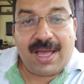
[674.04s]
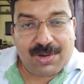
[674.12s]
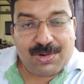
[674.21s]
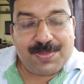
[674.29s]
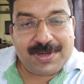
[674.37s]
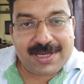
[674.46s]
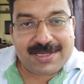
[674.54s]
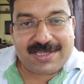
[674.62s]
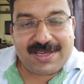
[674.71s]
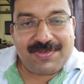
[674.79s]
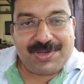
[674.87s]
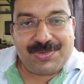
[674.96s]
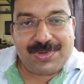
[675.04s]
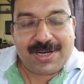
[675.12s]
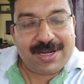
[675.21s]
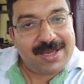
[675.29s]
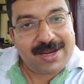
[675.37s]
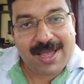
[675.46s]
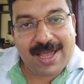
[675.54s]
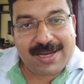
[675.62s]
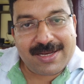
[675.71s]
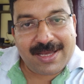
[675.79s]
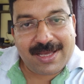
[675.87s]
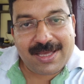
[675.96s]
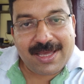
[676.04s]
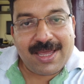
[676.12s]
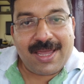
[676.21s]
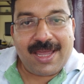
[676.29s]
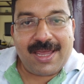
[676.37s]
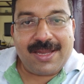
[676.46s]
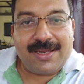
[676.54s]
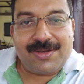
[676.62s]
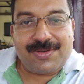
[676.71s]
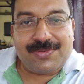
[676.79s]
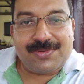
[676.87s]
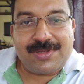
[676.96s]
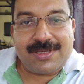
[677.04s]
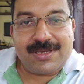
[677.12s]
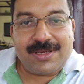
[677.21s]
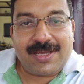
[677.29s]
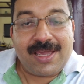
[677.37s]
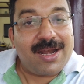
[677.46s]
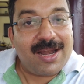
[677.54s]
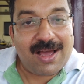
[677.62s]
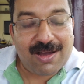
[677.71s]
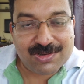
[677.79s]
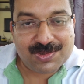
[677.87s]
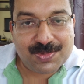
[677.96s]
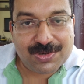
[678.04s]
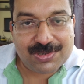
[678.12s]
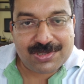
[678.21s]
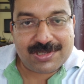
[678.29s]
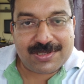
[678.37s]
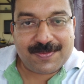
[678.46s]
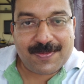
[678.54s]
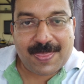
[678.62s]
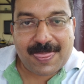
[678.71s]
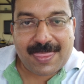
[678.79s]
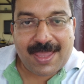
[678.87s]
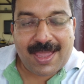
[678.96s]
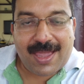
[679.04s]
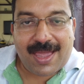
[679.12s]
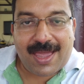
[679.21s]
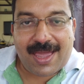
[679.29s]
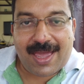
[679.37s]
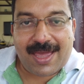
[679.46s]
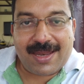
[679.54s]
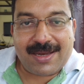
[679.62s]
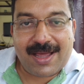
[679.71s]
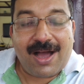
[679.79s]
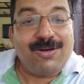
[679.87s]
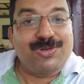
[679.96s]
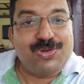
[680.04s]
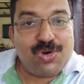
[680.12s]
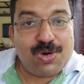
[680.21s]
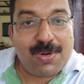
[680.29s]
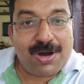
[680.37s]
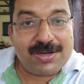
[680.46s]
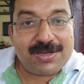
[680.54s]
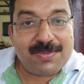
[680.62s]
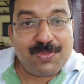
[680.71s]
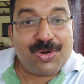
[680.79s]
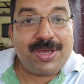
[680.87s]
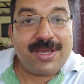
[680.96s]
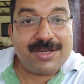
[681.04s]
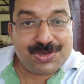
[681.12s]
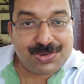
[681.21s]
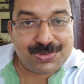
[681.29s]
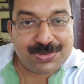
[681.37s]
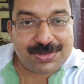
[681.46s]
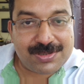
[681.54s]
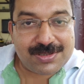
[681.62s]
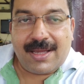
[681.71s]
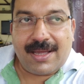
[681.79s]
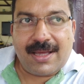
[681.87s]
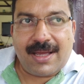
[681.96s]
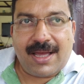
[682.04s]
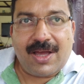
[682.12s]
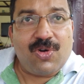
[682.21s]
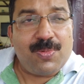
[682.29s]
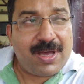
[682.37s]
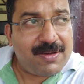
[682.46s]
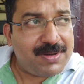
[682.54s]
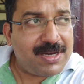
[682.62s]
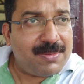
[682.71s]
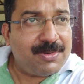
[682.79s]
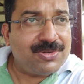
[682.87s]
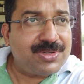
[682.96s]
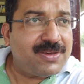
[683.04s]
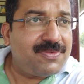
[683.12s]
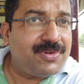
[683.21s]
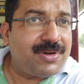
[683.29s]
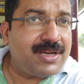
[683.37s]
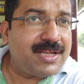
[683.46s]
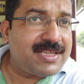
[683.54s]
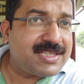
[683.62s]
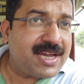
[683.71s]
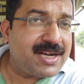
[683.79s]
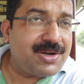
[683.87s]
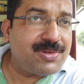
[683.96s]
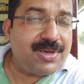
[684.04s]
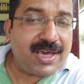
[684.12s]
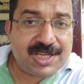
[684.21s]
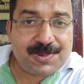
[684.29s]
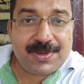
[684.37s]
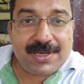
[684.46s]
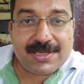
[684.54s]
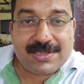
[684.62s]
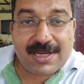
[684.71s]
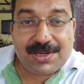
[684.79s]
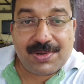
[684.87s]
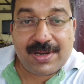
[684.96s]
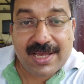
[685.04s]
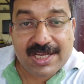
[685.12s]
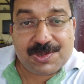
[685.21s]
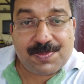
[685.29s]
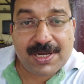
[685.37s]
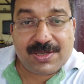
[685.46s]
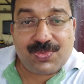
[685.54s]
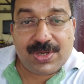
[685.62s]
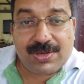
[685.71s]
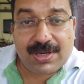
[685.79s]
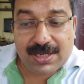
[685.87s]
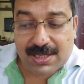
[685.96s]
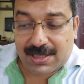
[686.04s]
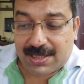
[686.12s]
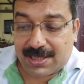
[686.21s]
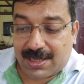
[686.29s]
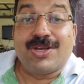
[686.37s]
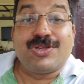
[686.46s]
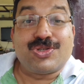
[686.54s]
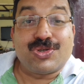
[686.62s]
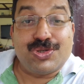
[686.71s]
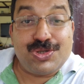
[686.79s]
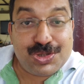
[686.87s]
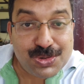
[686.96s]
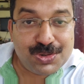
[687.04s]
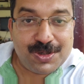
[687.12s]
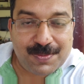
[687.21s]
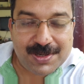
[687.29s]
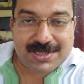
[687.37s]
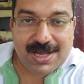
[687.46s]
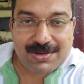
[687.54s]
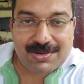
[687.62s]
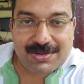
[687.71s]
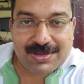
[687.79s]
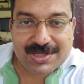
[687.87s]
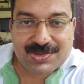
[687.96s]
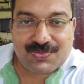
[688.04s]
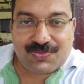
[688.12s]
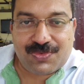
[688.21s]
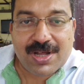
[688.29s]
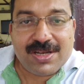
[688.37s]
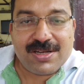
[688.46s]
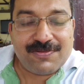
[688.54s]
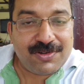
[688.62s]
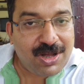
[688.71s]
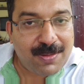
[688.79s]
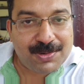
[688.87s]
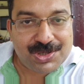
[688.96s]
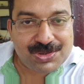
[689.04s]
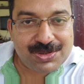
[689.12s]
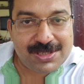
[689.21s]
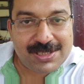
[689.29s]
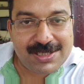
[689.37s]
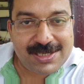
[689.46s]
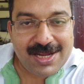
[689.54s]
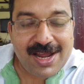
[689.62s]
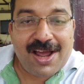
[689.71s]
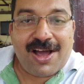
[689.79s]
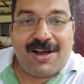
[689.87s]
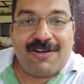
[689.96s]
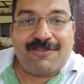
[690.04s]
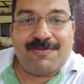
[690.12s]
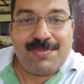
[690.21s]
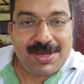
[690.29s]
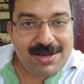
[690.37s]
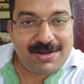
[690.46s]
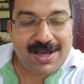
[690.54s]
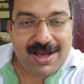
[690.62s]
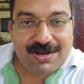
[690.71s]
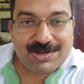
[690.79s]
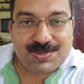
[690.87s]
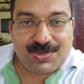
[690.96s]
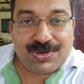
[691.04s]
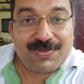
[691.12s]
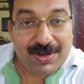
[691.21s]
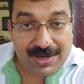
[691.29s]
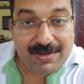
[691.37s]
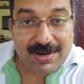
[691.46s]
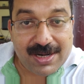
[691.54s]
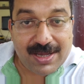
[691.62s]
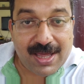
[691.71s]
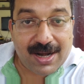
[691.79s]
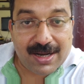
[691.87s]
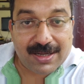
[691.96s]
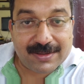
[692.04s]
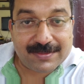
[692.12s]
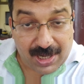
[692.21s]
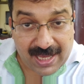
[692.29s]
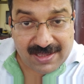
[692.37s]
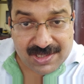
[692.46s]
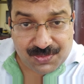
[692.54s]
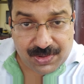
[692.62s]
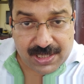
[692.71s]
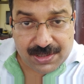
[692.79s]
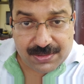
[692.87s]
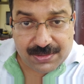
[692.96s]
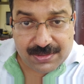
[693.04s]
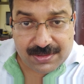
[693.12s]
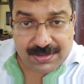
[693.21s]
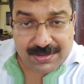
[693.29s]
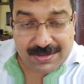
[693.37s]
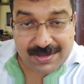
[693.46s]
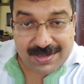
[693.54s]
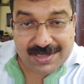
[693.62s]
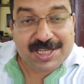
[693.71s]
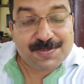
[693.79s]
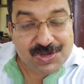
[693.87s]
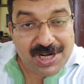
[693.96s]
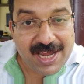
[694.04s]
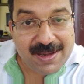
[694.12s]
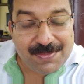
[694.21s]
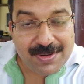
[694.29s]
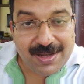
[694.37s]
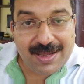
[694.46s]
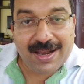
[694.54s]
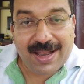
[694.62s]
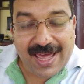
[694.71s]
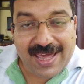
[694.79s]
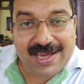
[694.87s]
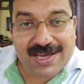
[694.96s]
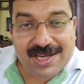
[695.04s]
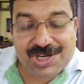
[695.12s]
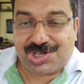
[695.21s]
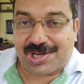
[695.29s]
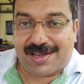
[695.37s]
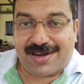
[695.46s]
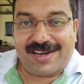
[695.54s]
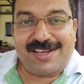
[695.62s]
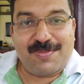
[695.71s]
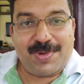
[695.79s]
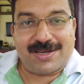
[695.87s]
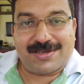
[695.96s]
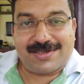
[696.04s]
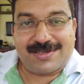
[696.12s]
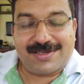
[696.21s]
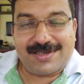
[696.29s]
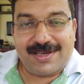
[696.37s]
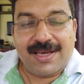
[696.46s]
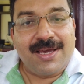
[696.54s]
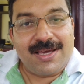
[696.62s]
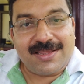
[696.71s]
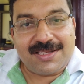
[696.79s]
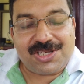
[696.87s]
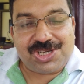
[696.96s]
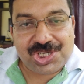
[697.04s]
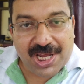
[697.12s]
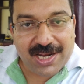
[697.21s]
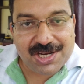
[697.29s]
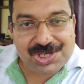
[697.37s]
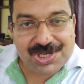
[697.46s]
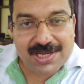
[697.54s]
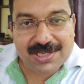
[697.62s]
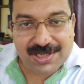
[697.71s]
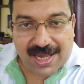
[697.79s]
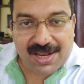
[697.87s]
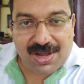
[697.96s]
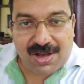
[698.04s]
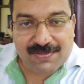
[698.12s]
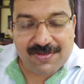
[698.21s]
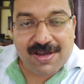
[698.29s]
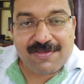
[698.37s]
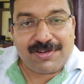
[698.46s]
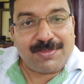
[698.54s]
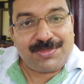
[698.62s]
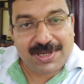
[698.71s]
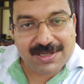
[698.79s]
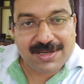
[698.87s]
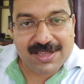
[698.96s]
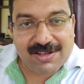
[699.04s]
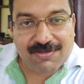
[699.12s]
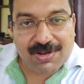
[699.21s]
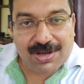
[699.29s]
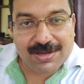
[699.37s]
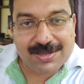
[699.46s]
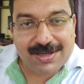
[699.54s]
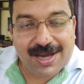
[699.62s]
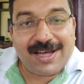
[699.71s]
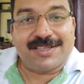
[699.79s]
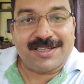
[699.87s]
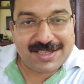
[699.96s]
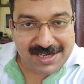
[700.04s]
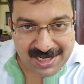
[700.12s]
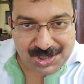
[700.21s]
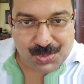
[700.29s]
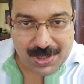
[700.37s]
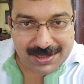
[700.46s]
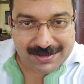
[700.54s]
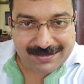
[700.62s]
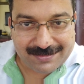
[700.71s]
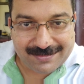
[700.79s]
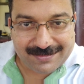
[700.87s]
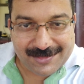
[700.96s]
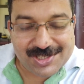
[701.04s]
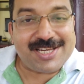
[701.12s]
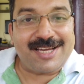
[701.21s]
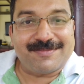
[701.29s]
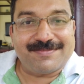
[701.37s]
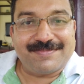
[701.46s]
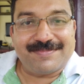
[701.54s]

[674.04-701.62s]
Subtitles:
I hope it has given you a clear idea into the Kerala houseboats and how to go about booking a tour. I hope I've been able to give you an insight into the experience that you can expect when you're here. So don't miss out on this wonderful opportunity of being on a houseboat when you're in Kerala. If you like this video, subscribe, like, share and comment. This is Shailesh signing off from yet another vlog. Until the next one. See ya.